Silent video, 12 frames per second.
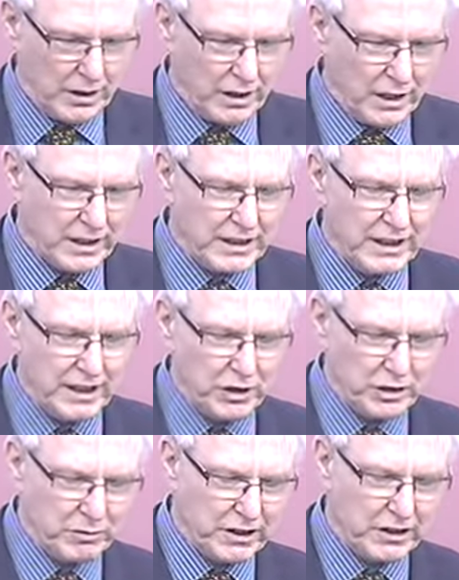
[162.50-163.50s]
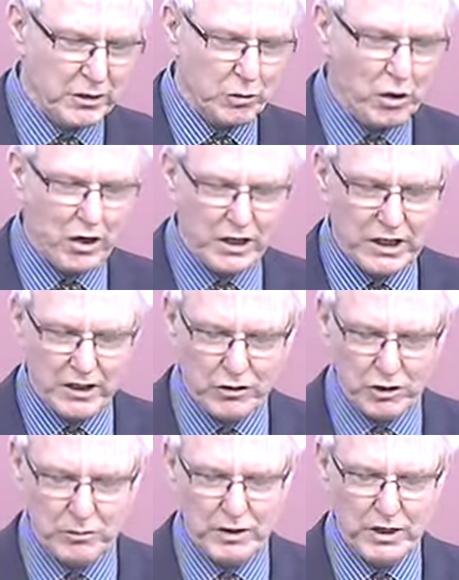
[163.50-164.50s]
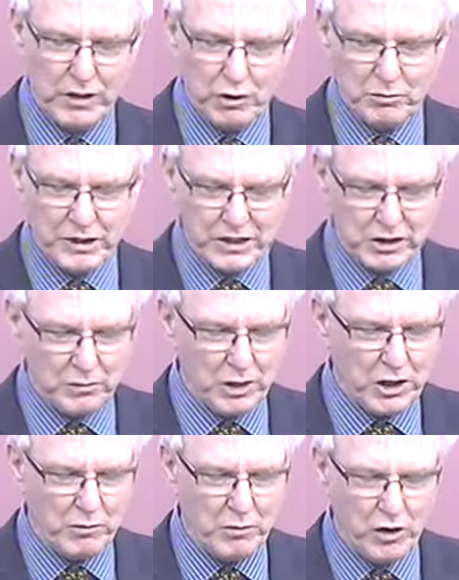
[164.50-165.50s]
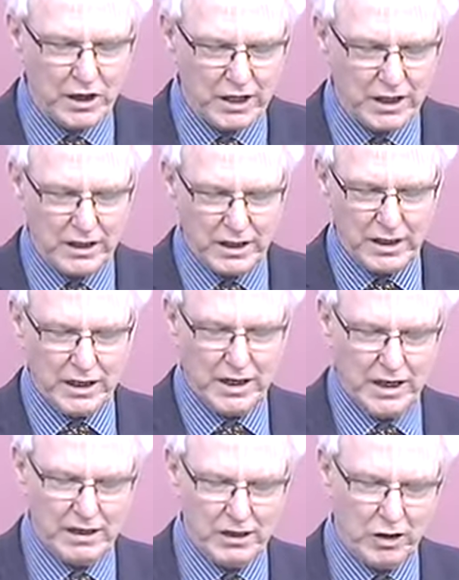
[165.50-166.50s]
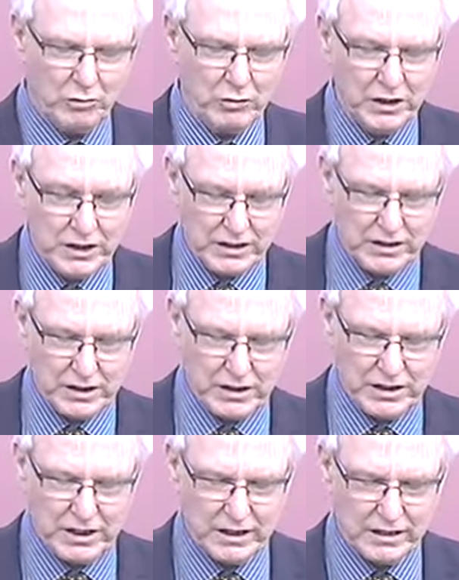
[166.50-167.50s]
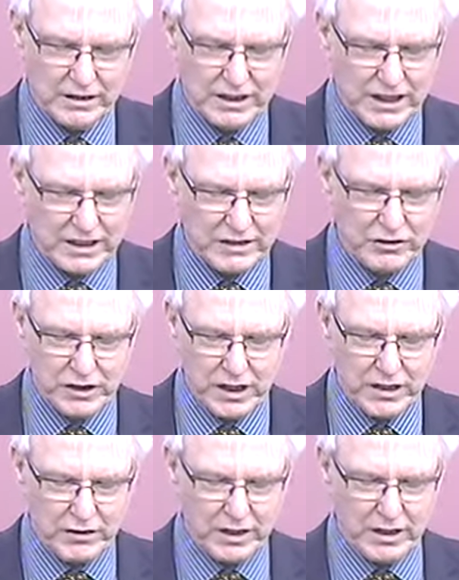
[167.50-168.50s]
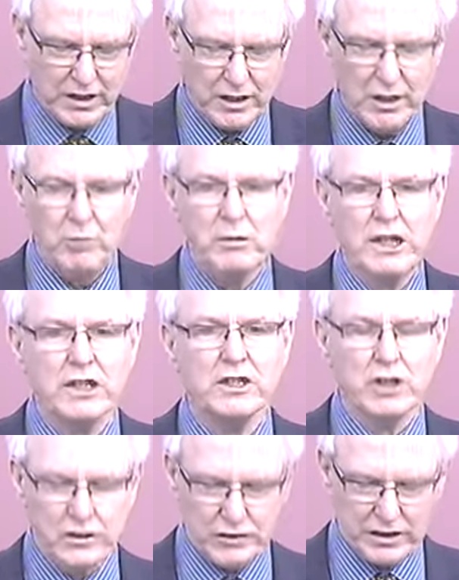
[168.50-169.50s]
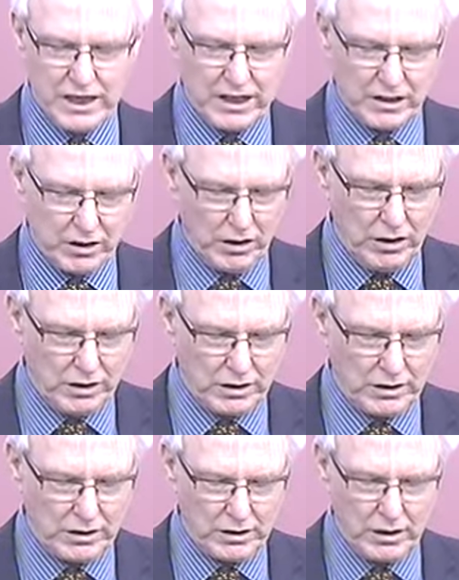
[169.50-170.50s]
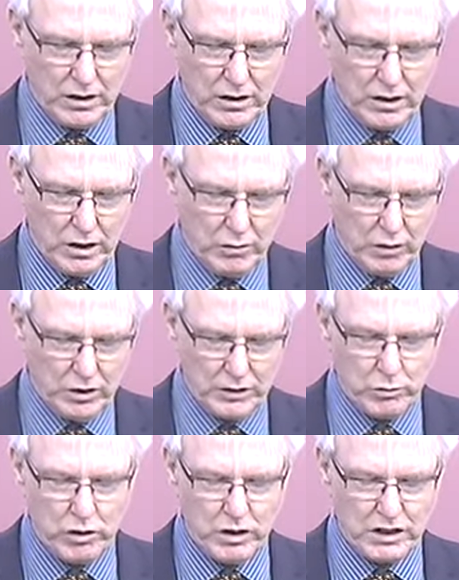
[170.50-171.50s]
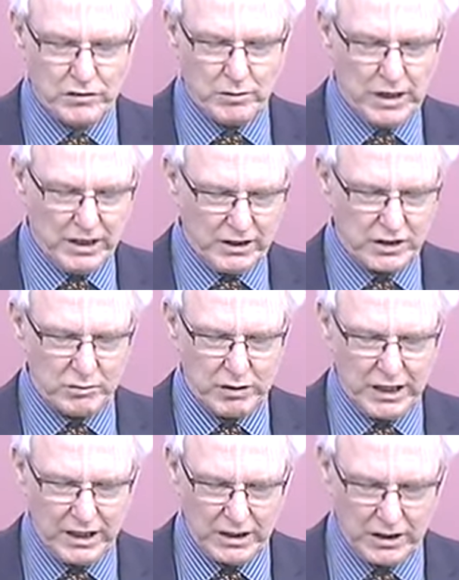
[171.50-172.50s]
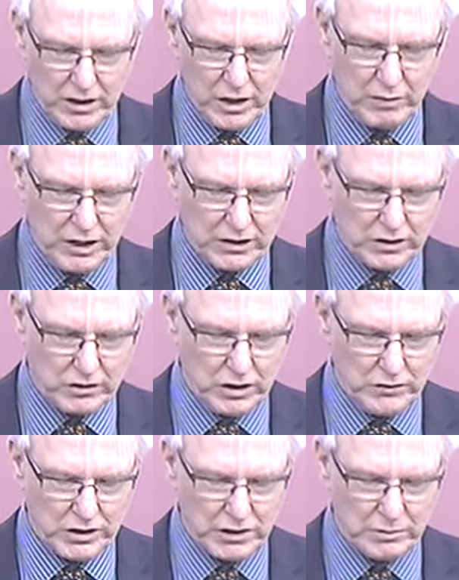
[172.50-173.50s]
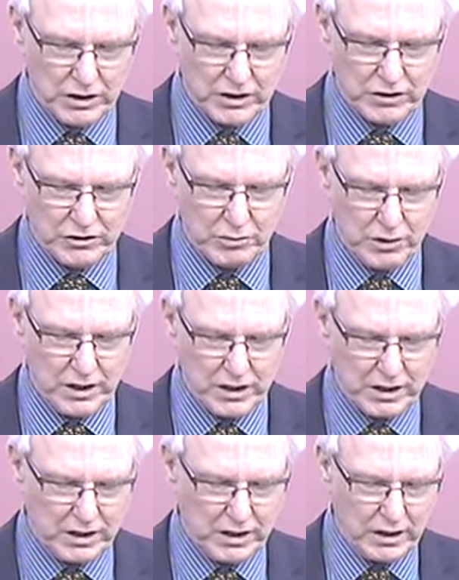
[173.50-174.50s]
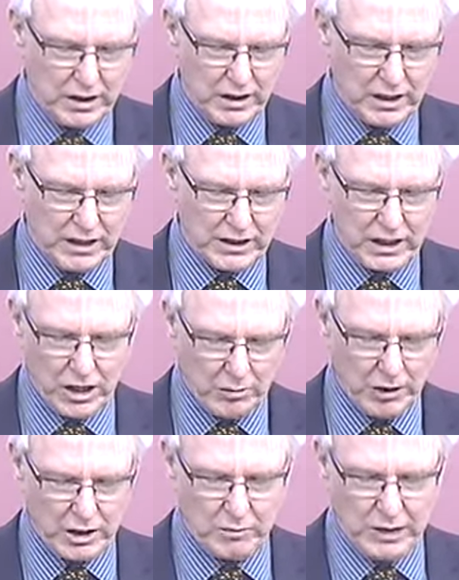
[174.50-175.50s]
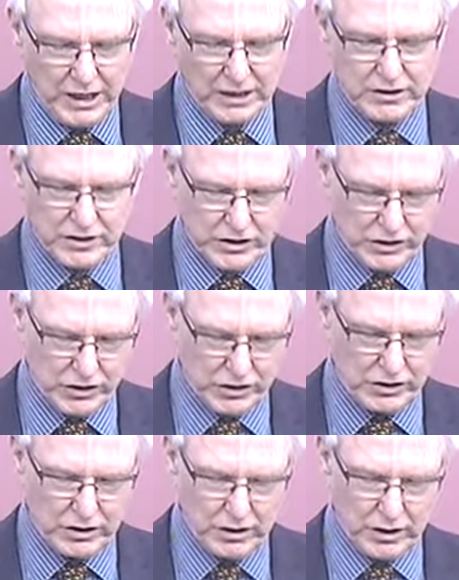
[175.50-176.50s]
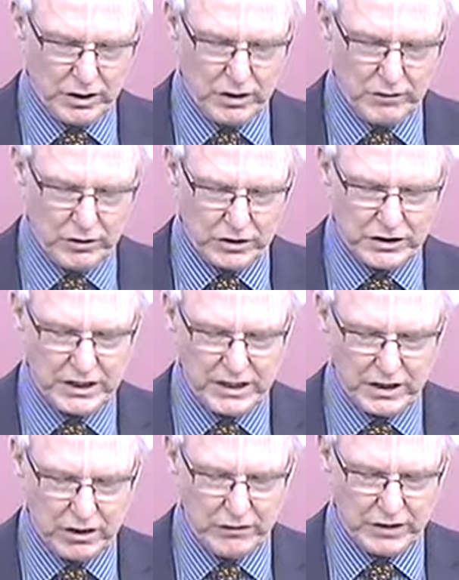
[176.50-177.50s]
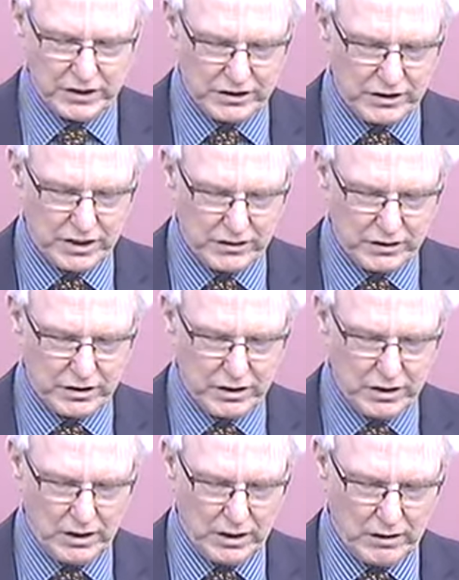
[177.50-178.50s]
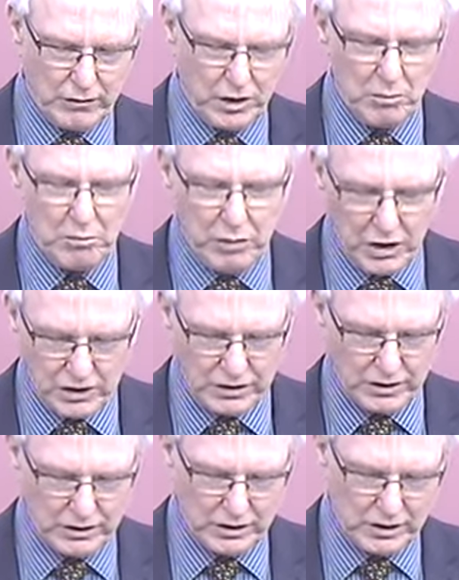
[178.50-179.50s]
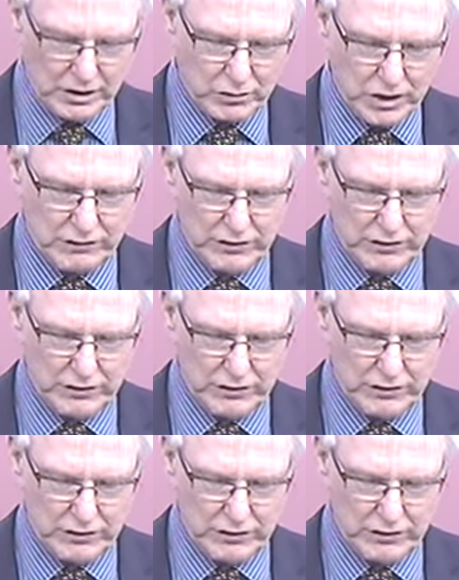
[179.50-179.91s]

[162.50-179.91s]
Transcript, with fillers: And he tells me that the walking group will meet tomorrow morning uh, on Monday, the 2nd of January, meet at the church for 10 o'clock. The walk is from Helen's Bay Car Park to Crawfordsburn Country Park and the car park back to the church for tea, coffee, etc., for about 12